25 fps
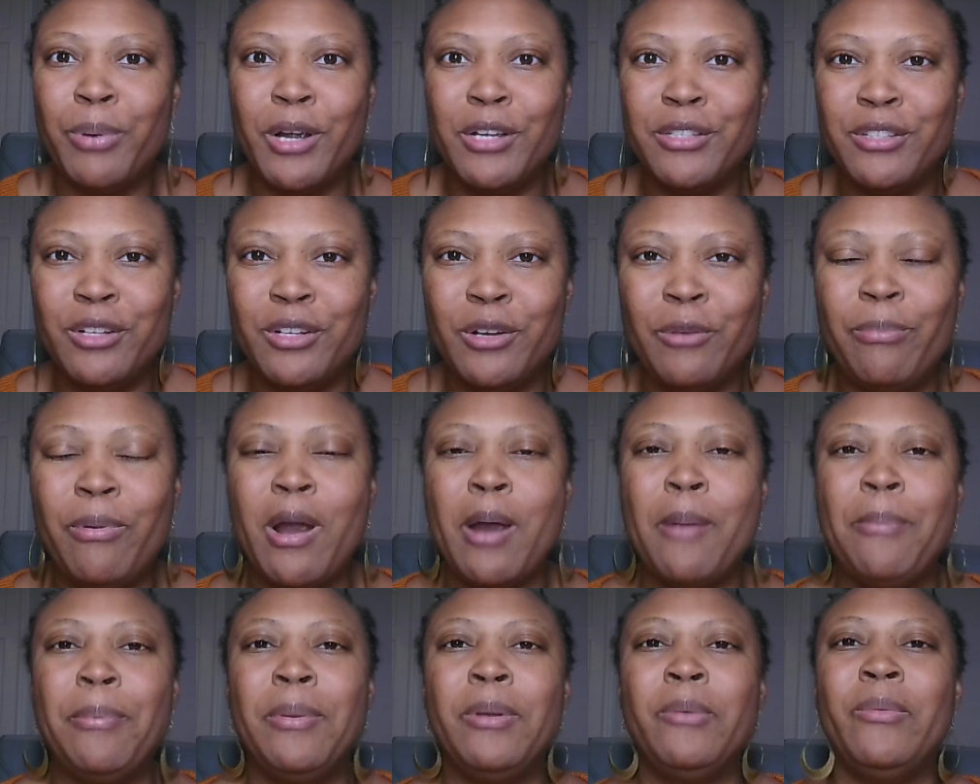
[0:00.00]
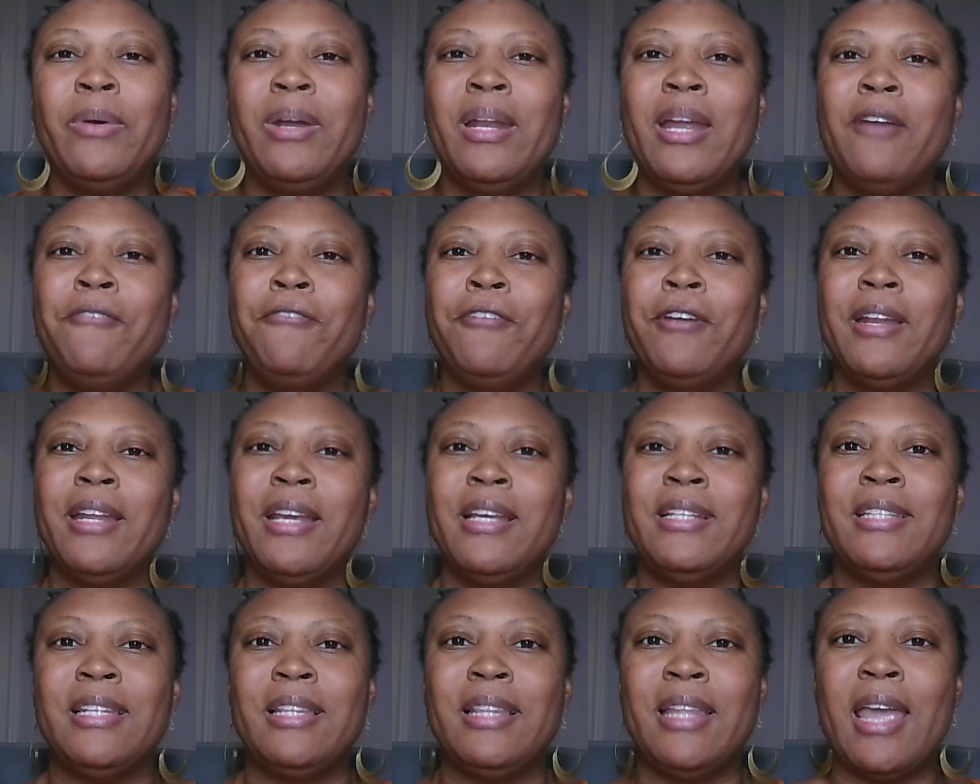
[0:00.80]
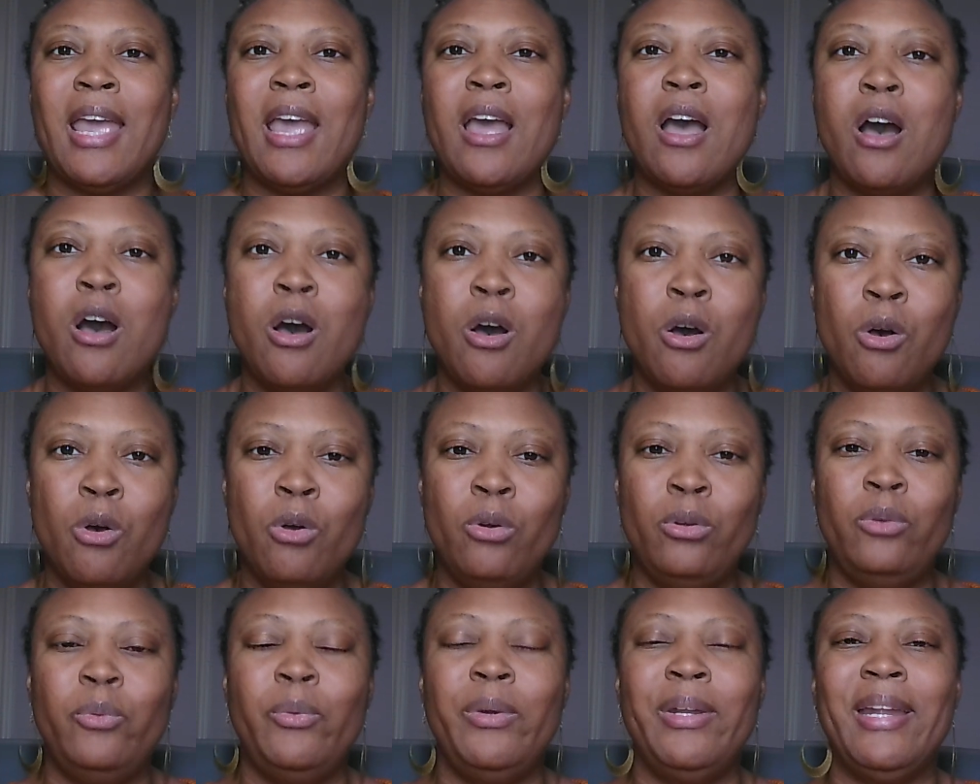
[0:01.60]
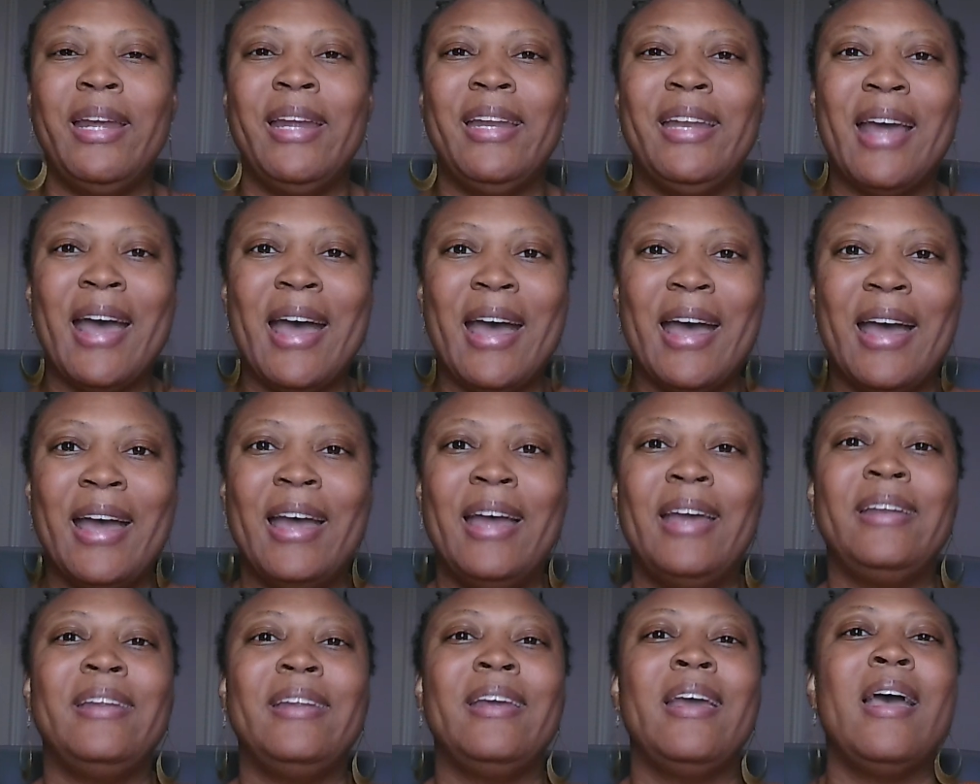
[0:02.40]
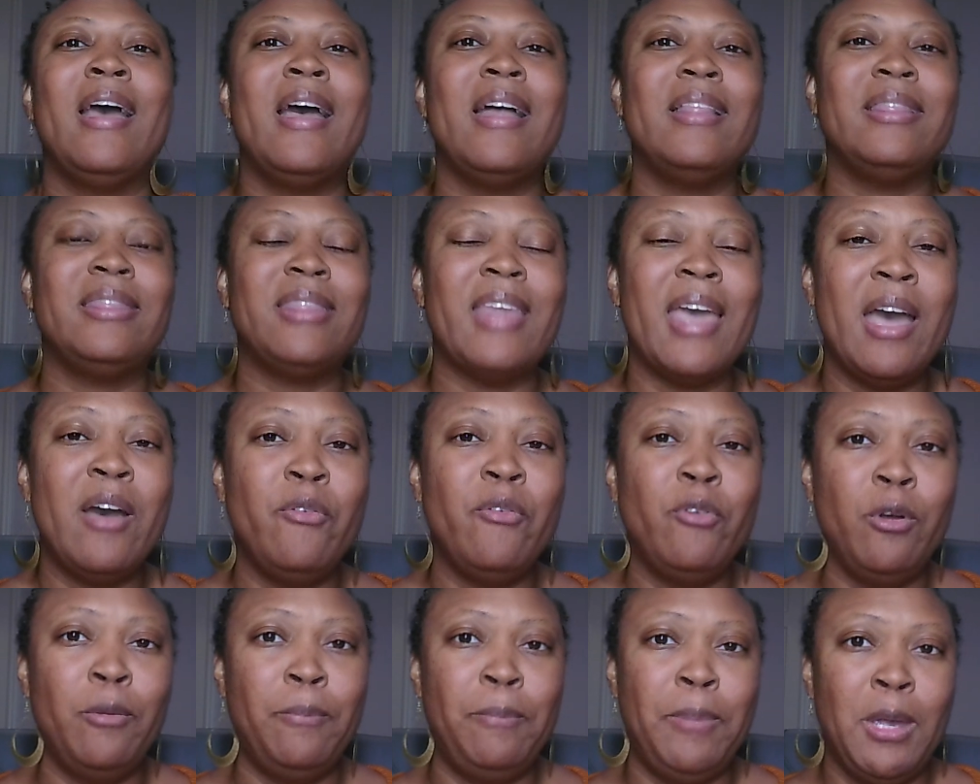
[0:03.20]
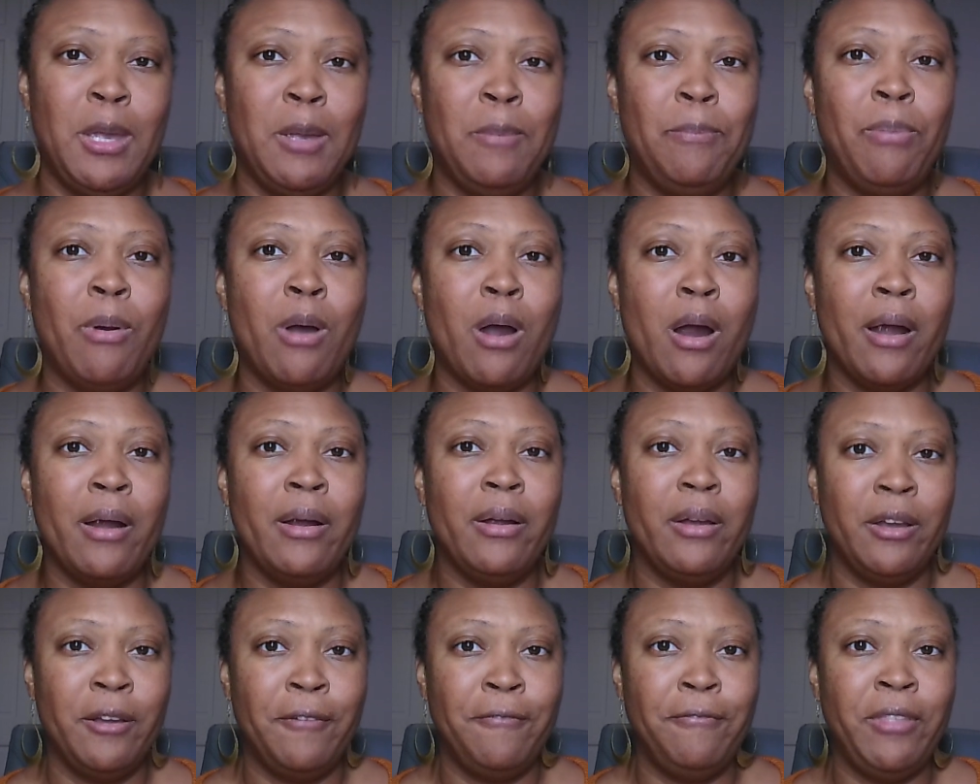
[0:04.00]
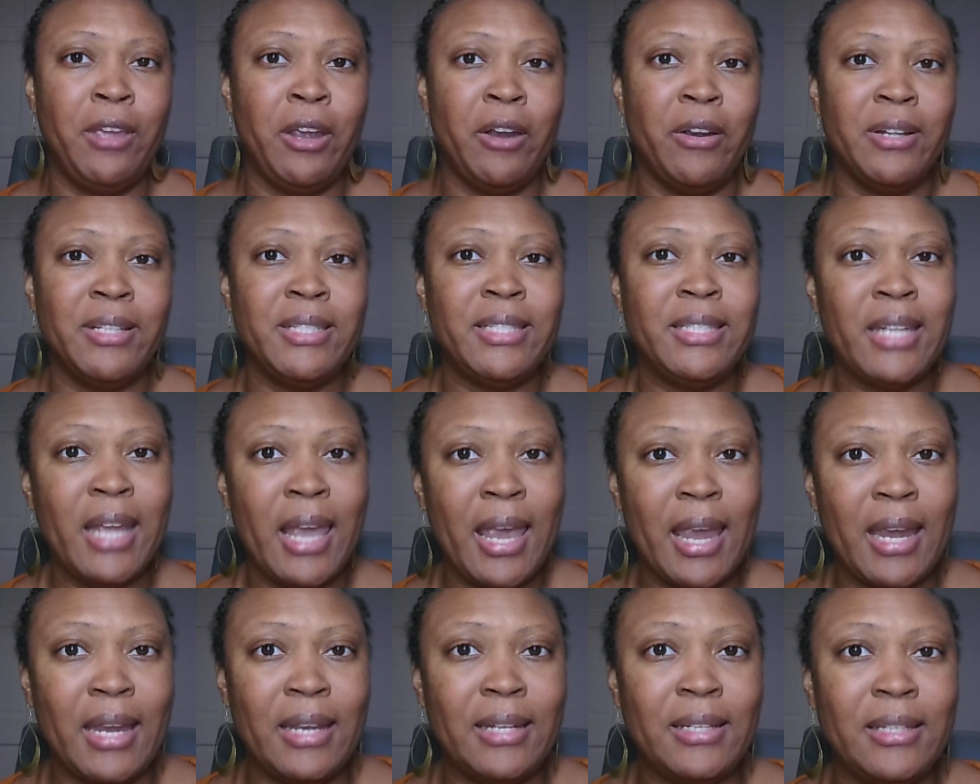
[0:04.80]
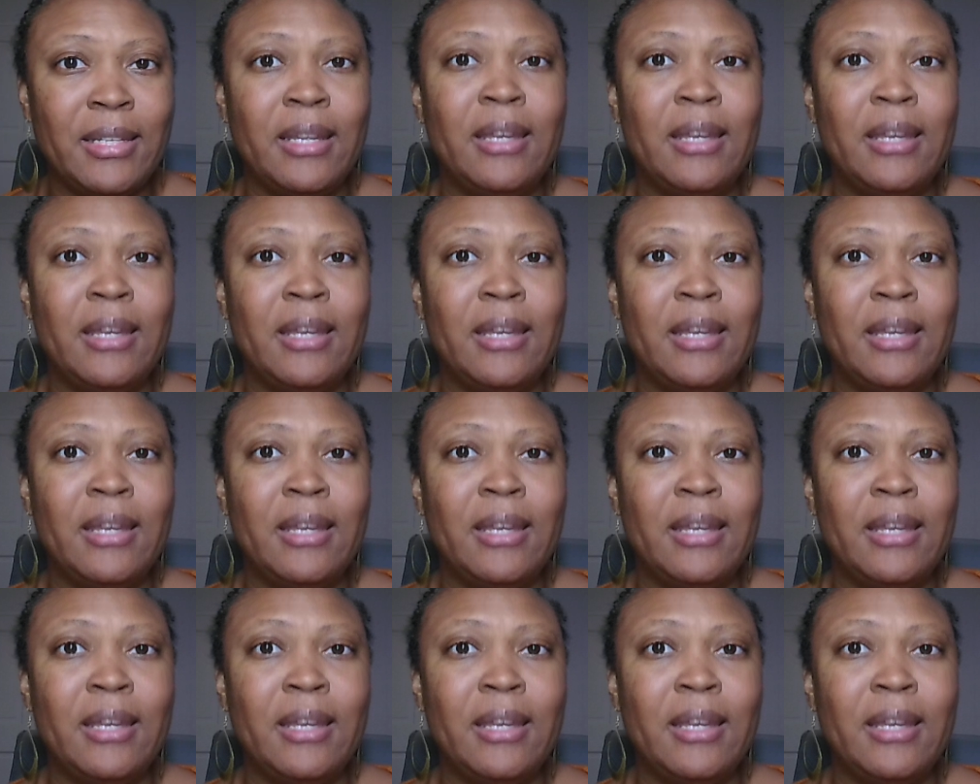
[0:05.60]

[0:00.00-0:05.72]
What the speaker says: personal property, whatever it is that they owned when they died, that will be part of their estate.